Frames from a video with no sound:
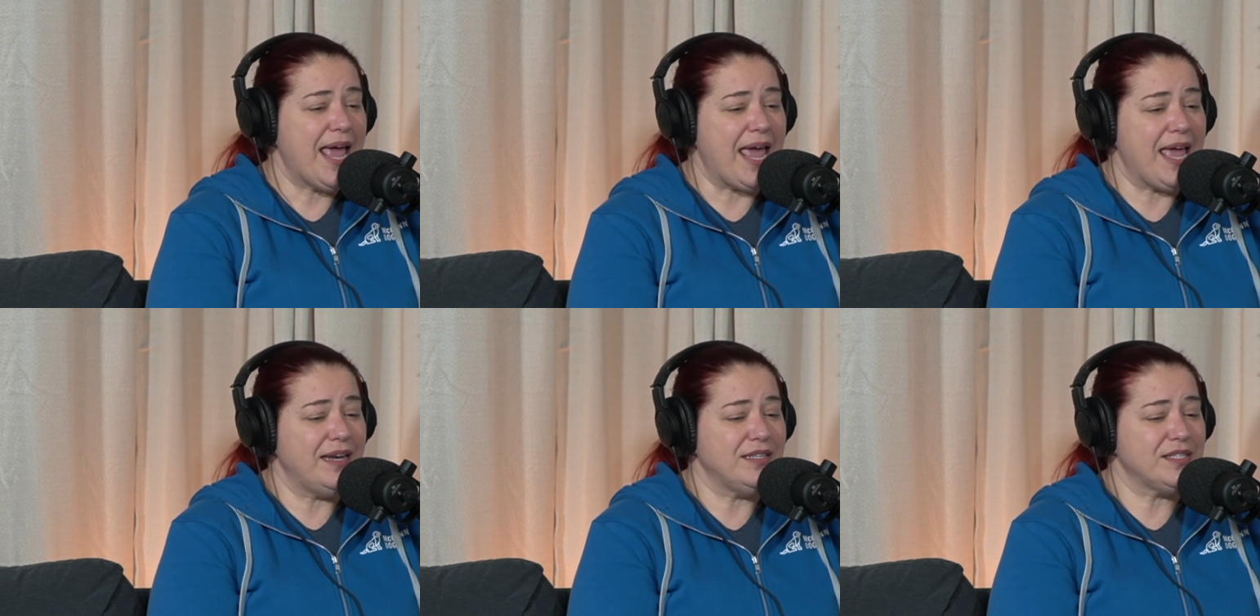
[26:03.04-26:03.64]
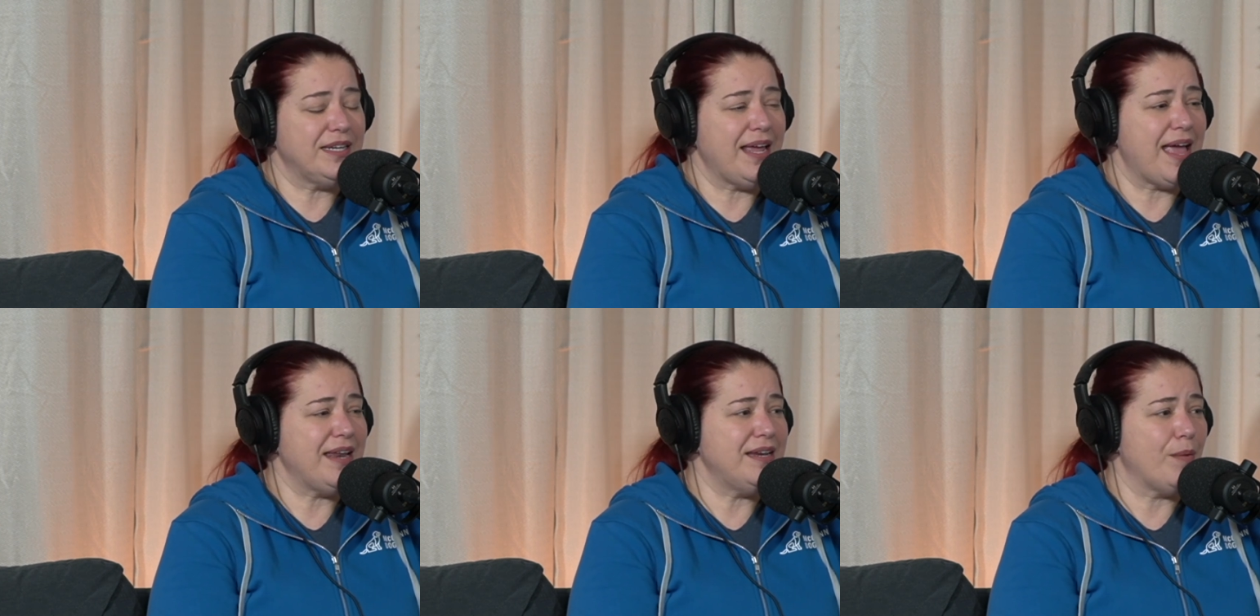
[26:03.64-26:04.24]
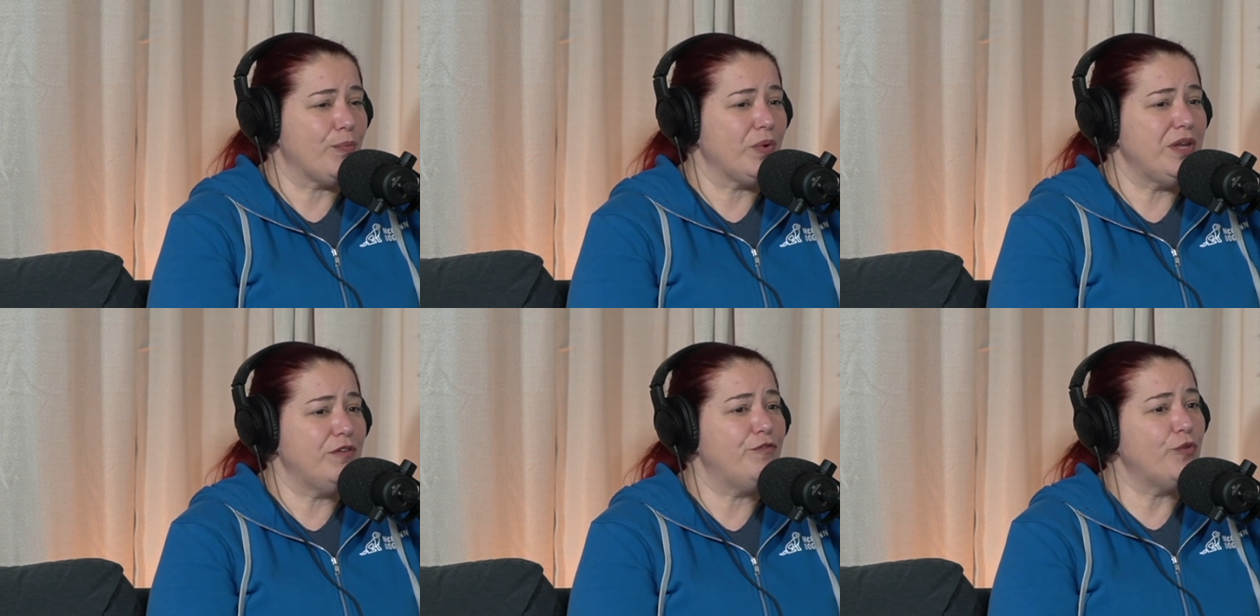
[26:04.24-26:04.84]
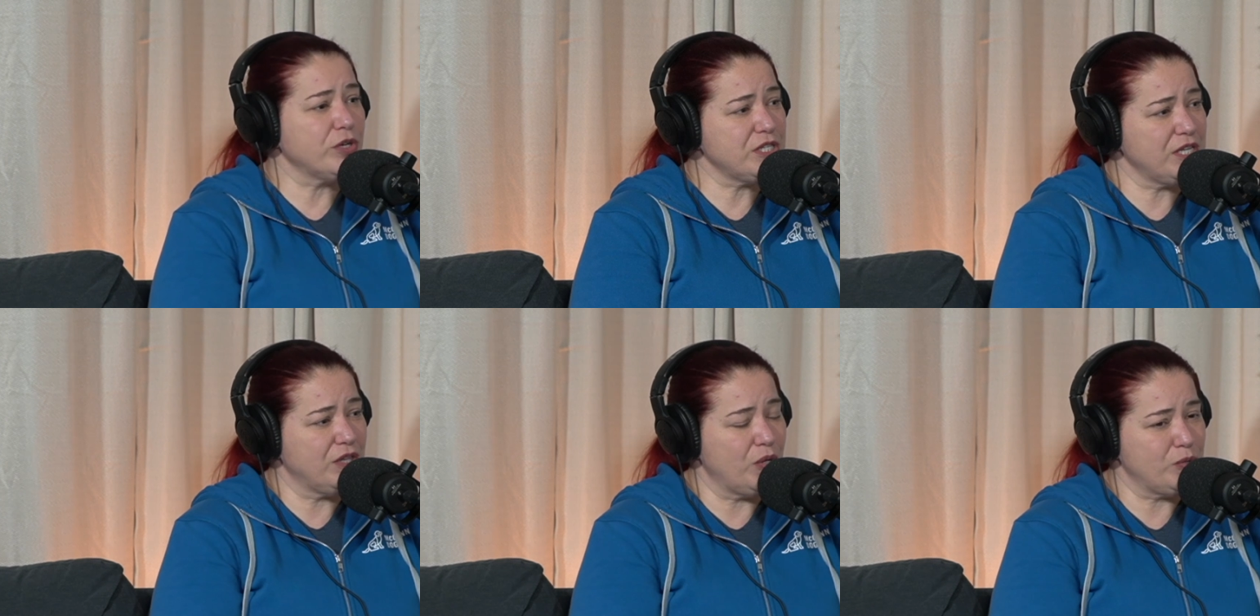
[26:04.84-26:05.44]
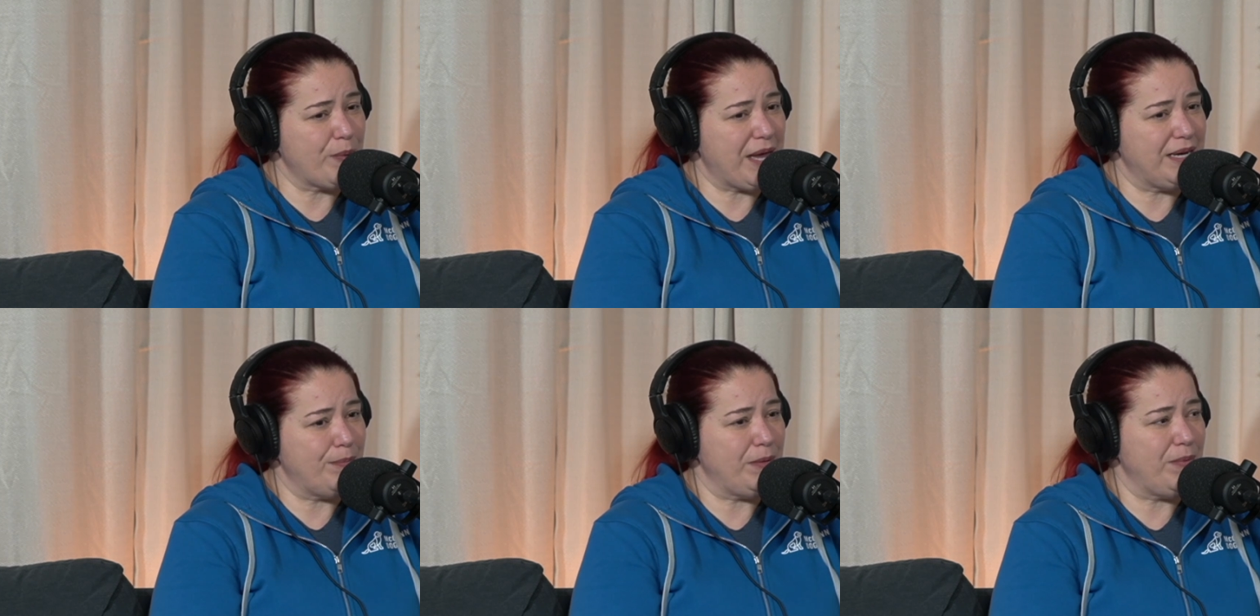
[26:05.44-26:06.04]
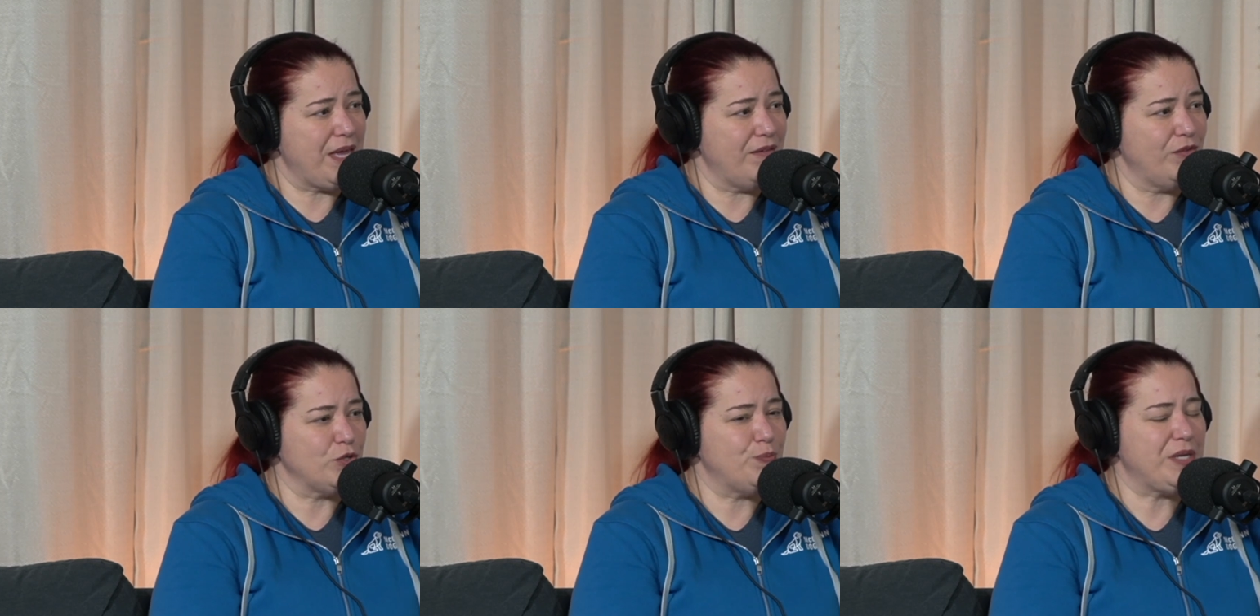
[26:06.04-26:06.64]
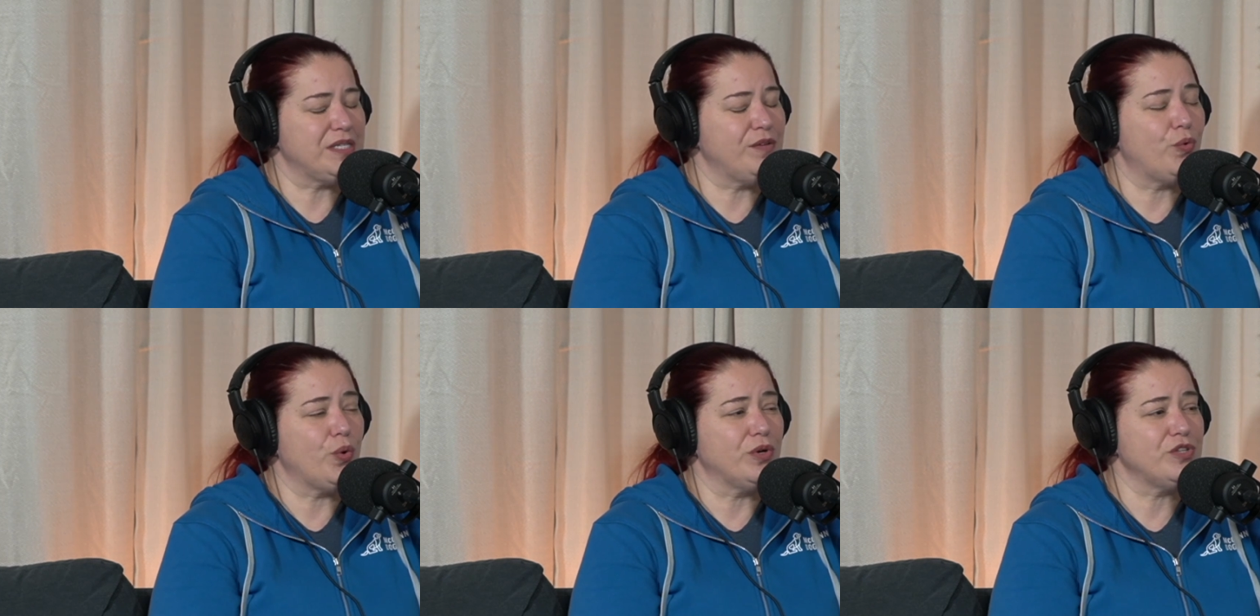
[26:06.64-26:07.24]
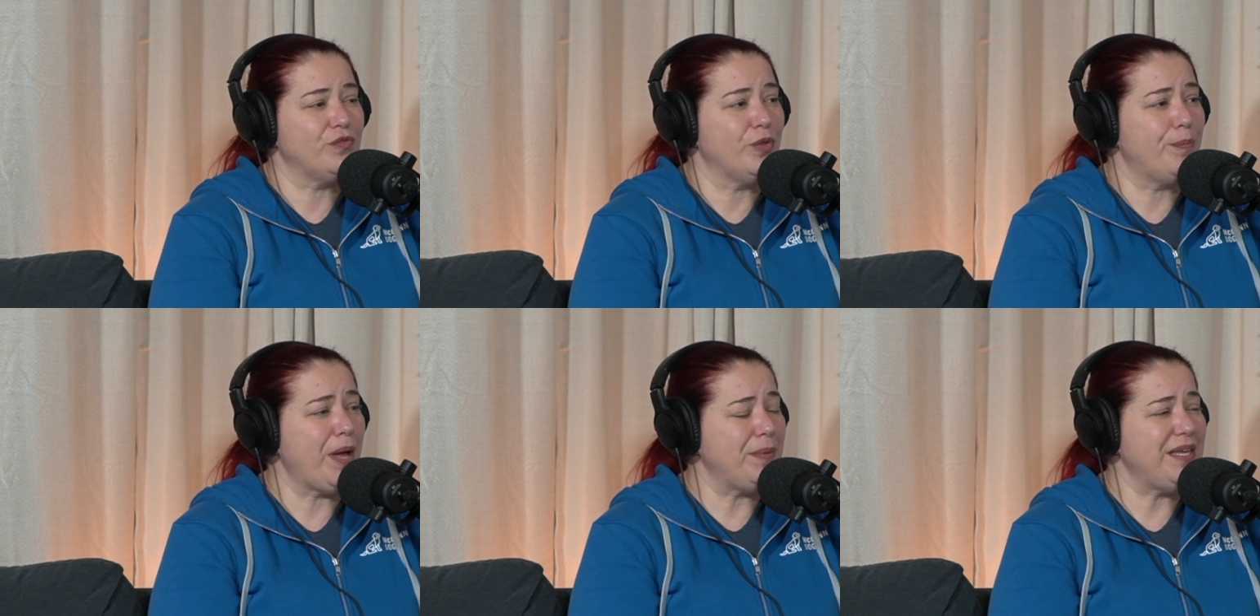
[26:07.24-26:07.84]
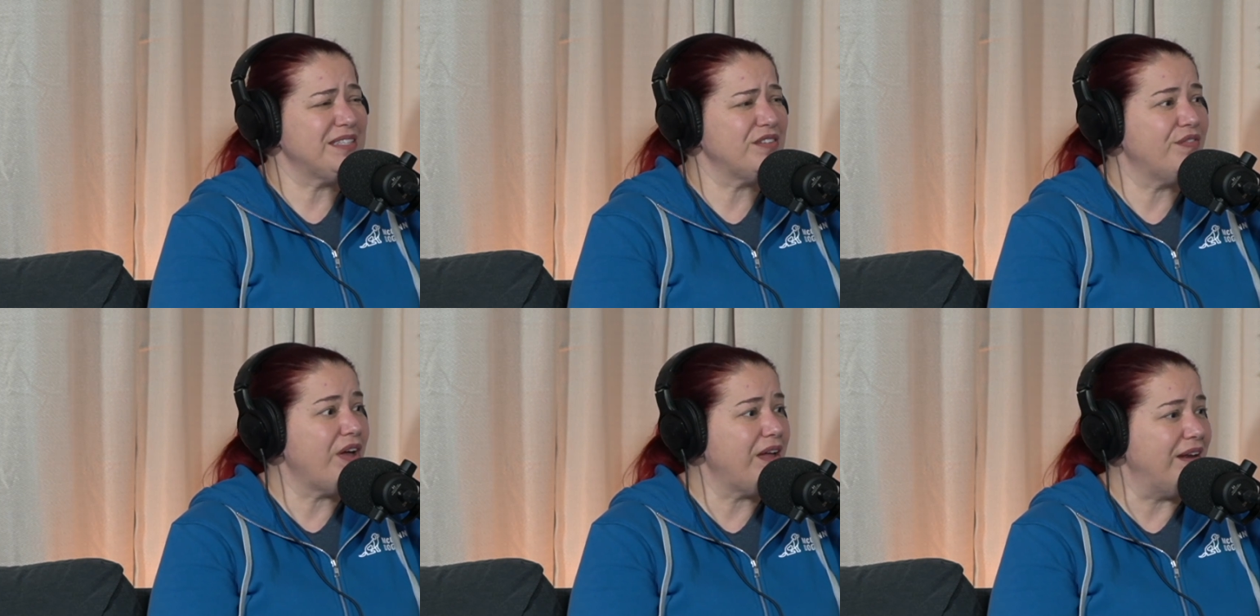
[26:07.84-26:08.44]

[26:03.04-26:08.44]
And it's going to end up reinforcing those bad nipping behaviors because, of course, for the puppy, it's fun.